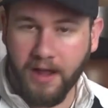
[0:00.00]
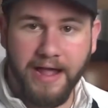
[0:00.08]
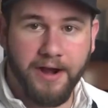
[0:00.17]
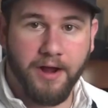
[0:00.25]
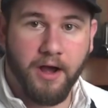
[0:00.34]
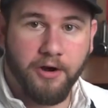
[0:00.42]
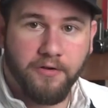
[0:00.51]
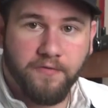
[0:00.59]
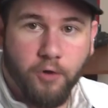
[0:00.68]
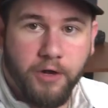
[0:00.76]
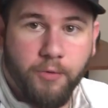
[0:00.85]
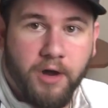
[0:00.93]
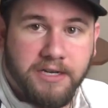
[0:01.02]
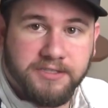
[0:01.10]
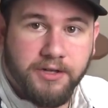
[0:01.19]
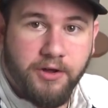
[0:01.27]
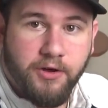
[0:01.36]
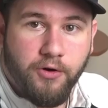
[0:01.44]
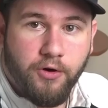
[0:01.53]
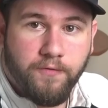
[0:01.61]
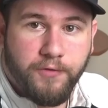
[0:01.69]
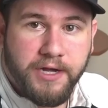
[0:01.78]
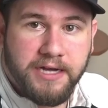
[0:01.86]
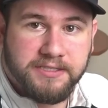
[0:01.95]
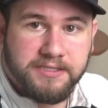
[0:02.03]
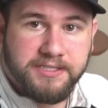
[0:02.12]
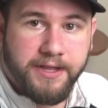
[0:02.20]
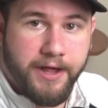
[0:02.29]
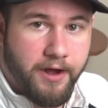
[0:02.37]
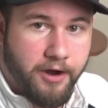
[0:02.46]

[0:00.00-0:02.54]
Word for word: Again, one hundred forty watts. Hopefully you guys can see that.